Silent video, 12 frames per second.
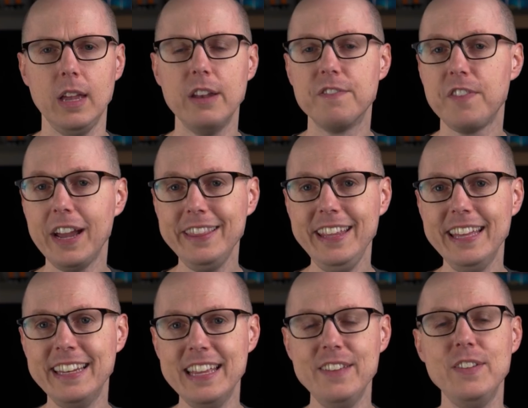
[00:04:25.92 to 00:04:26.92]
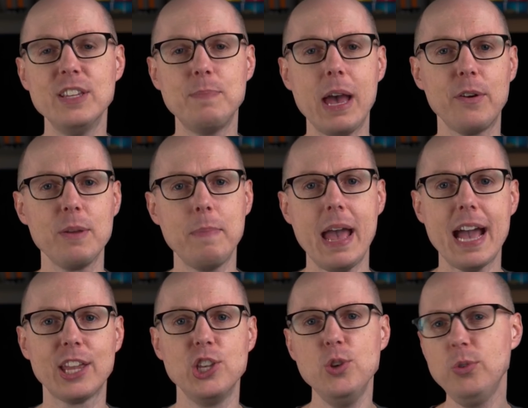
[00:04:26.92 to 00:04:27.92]
And finally, an EV's battery
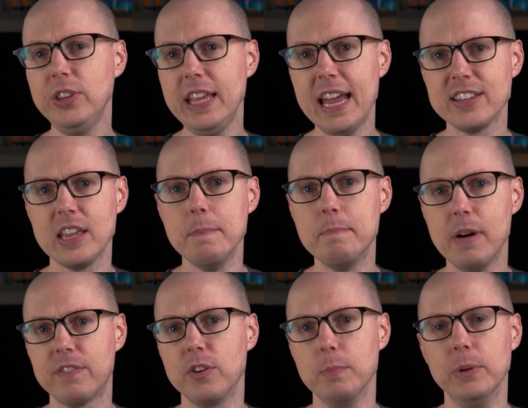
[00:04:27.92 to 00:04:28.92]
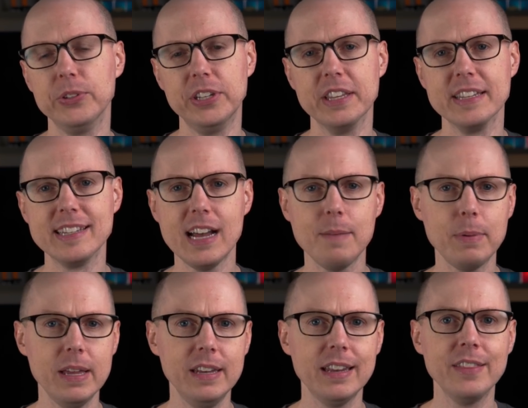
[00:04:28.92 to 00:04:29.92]
pack usually has a buffer built into the top
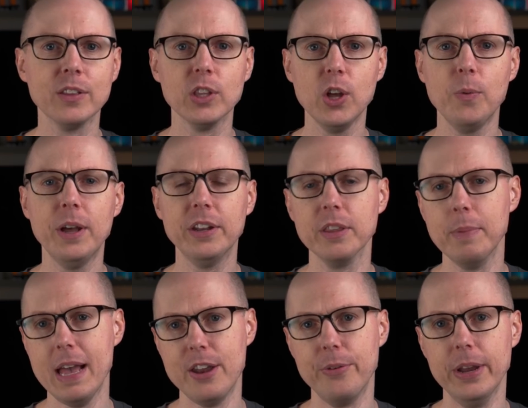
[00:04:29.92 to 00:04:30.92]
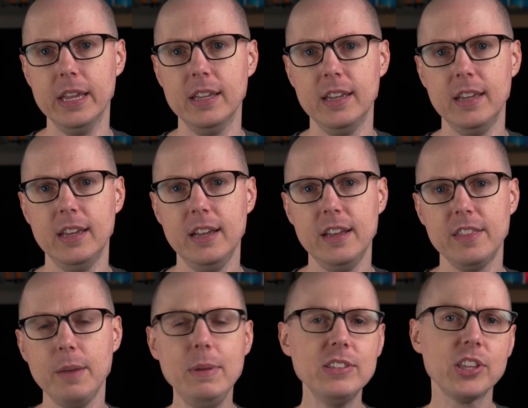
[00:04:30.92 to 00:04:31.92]
end and the low end of the battery.
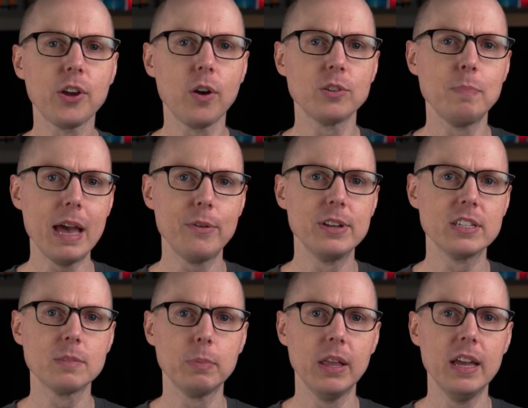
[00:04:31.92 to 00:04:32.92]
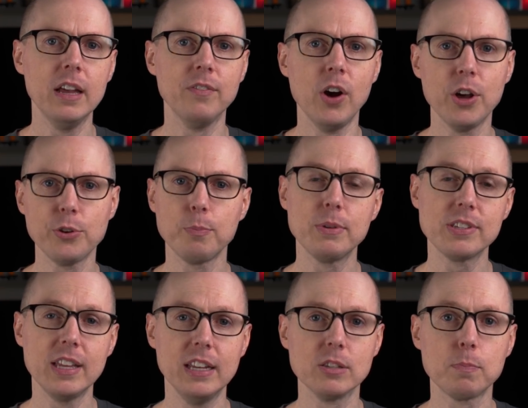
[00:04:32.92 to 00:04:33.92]
That means the car's battery display of
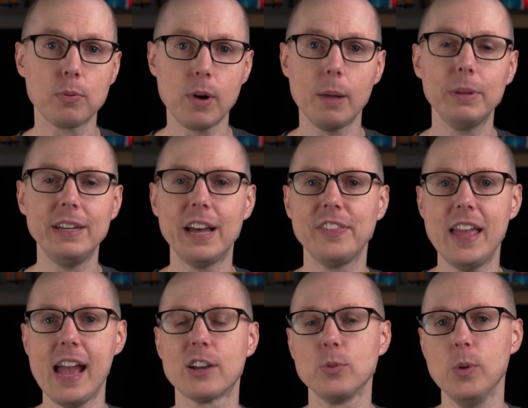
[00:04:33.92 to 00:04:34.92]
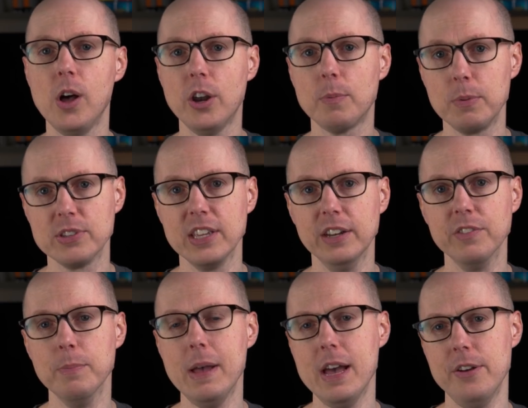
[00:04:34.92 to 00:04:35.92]
100% is probably not the actual 100% of
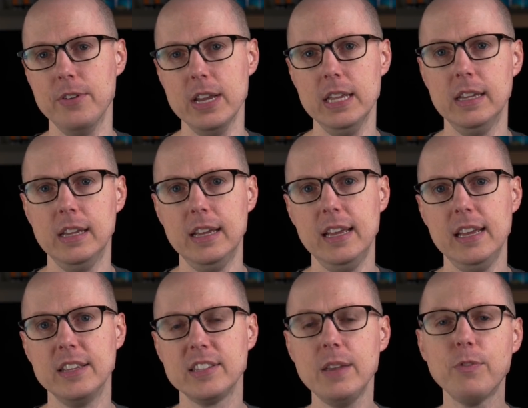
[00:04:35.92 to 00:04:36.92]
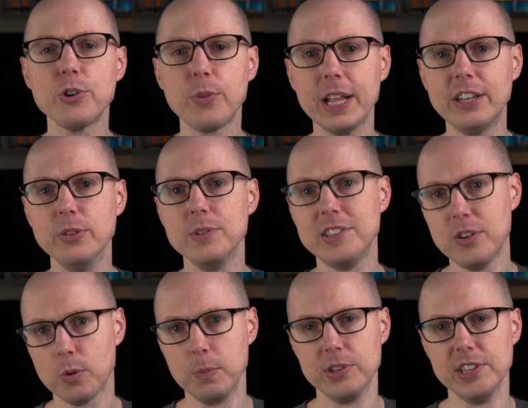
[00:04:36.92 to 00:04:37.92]
the battery. Same for draining it to
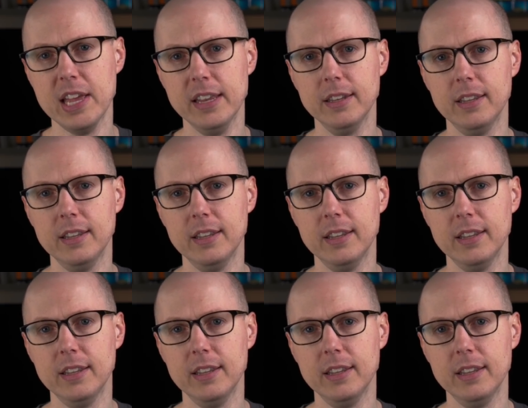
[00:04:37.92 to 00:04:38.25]
0%.